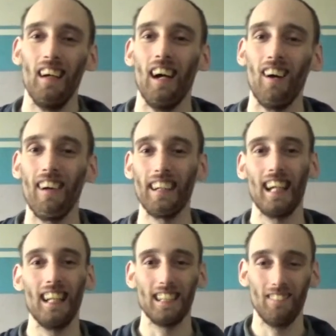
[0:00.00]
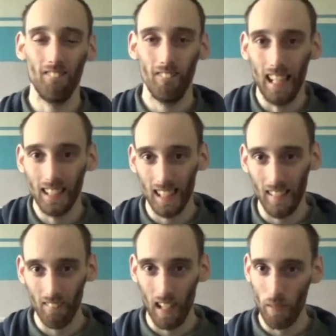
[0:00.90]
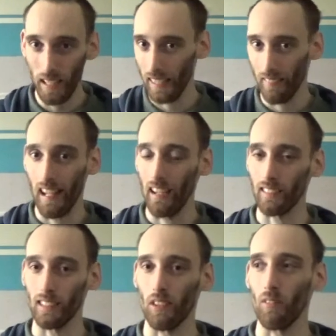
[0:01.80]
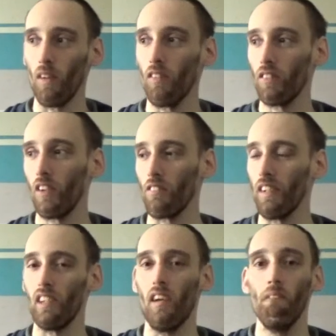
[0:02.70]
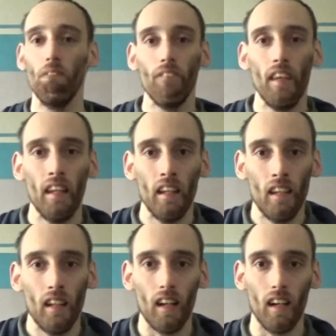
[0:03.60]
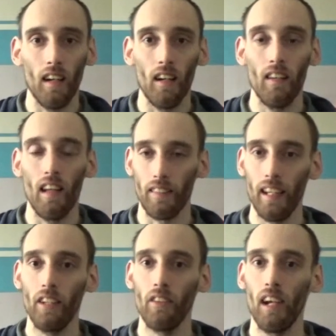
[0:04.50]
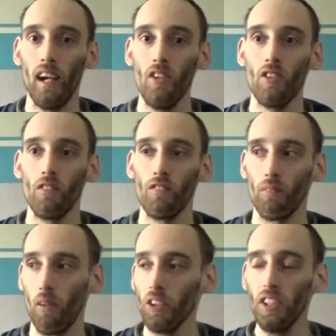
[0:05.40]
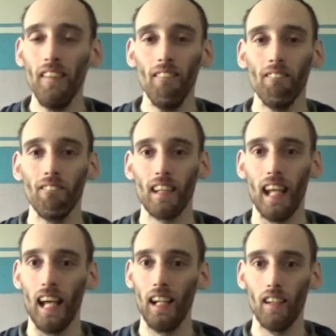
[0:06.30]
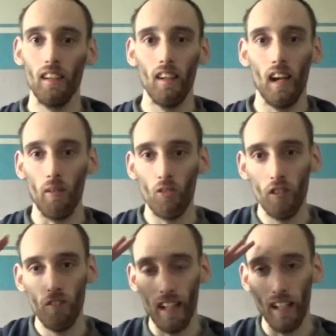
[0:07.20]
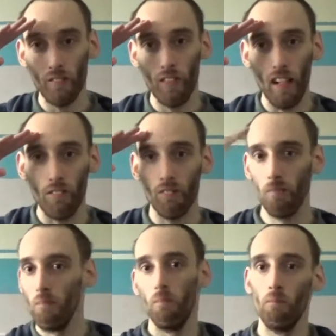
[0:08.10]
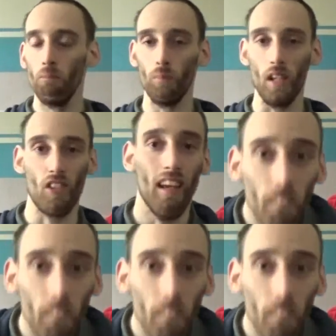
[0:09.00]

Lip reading: Alright guys, that's it. I'm out of here now because I'm going to waffle on if I don't. Thank you guys for watching, and I'll see you for Halo 5. Peace out.